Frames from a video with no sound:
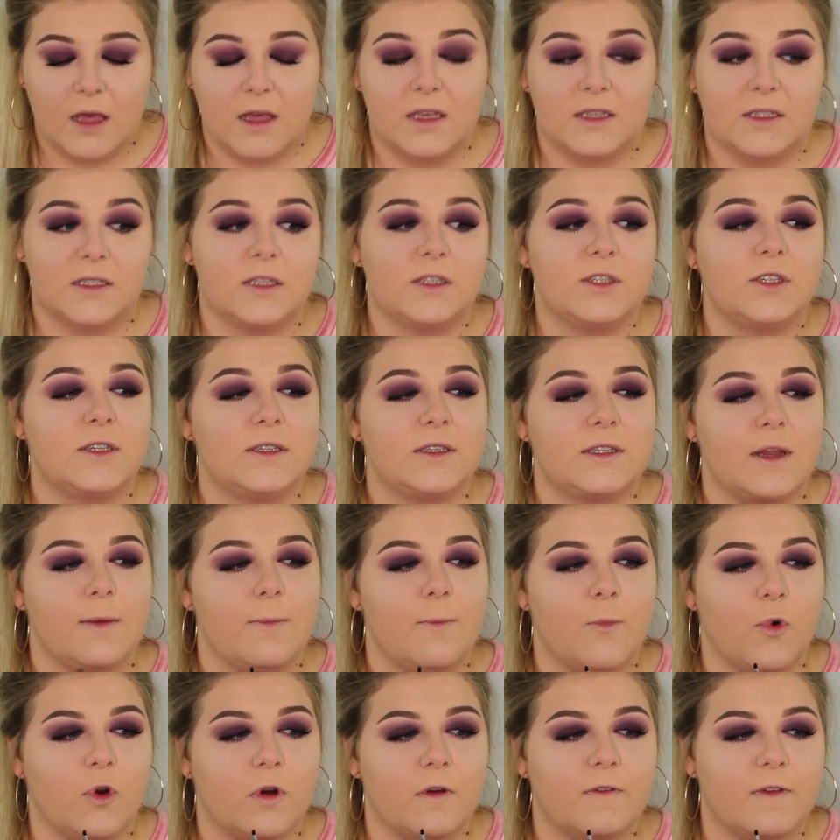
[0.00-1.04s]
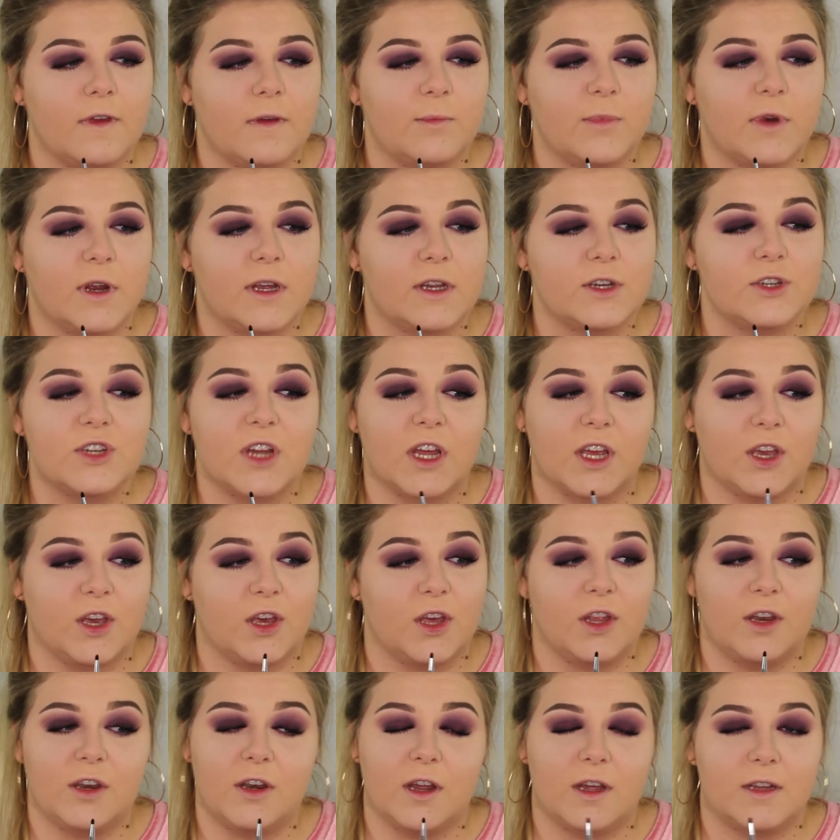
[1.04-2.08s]
this is just a Morphe brush. I
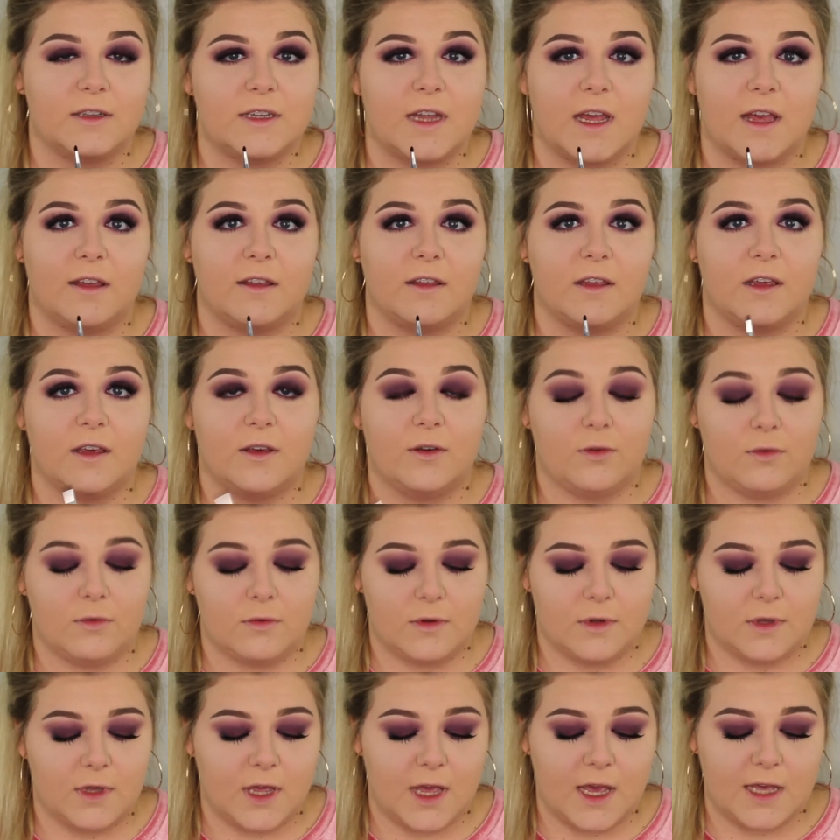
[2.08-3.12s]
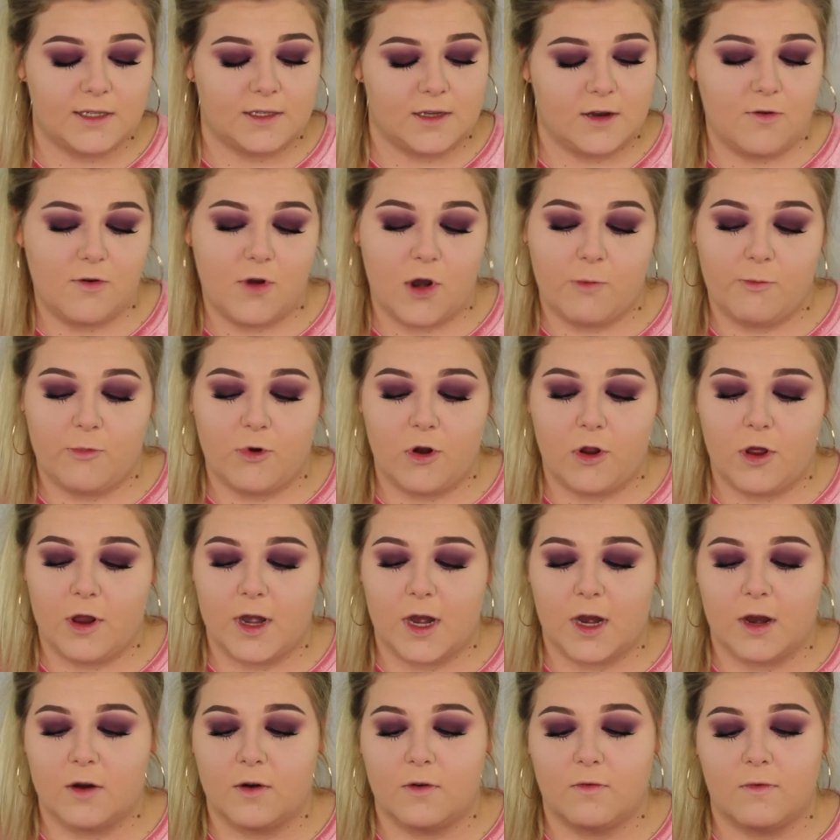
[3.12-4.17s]
could not tell you, it has no number on
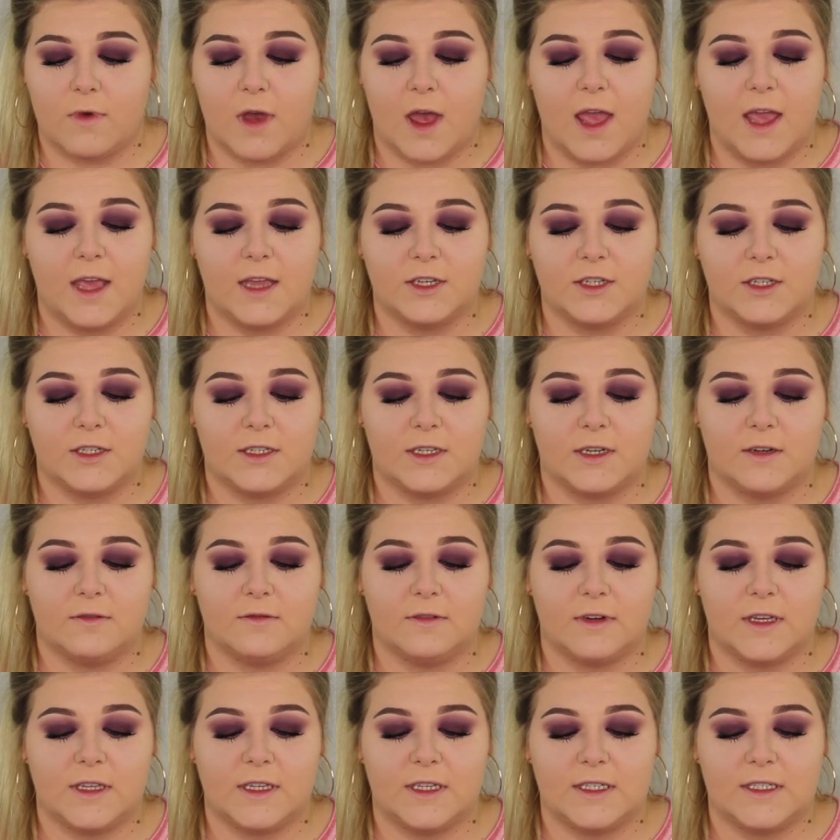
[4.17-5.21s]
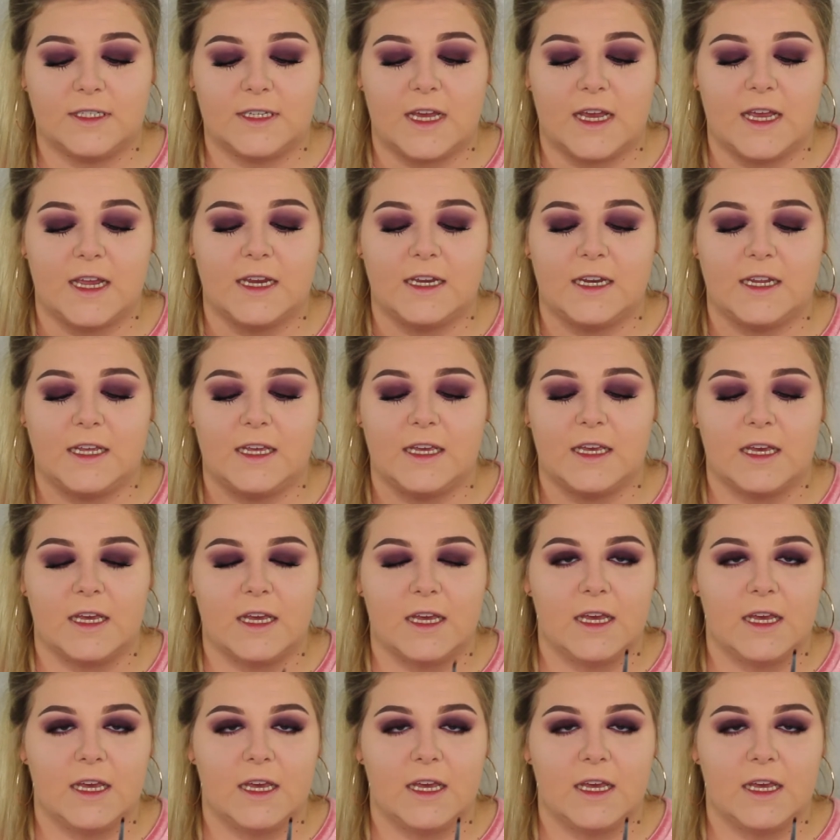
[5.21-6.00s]
it or what. It's just a really tiny